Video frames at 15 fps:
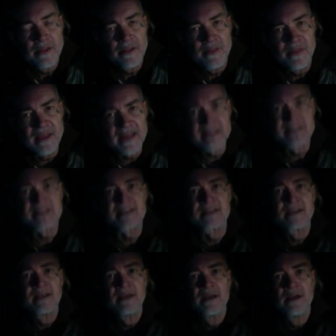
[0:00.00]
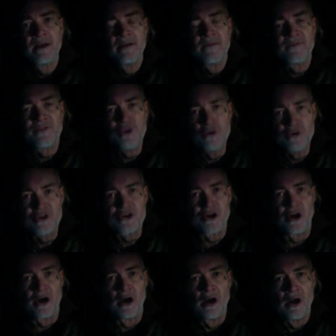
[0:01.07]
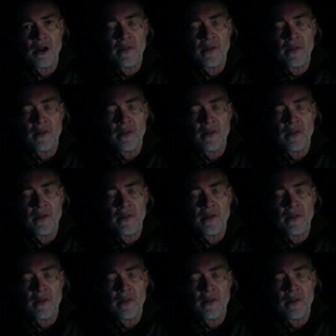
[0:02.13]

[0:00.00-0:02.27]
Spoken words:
This future